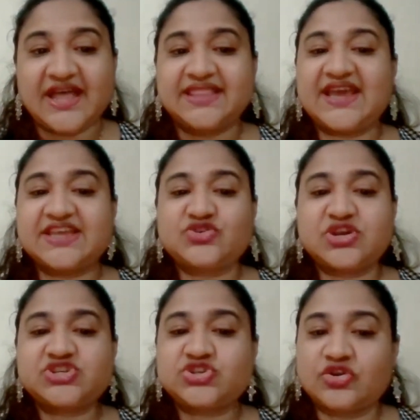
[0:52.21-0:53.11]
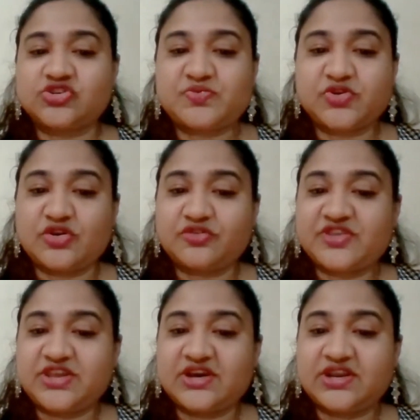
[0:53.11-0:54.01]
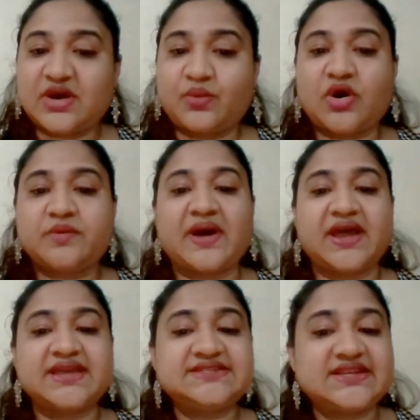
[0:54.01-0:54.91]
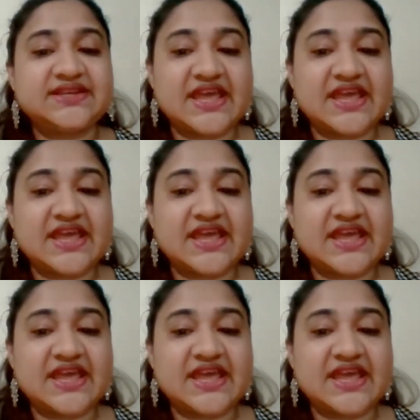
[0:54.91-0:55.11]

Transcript: the Education Entrepreneur of the Year award by Indian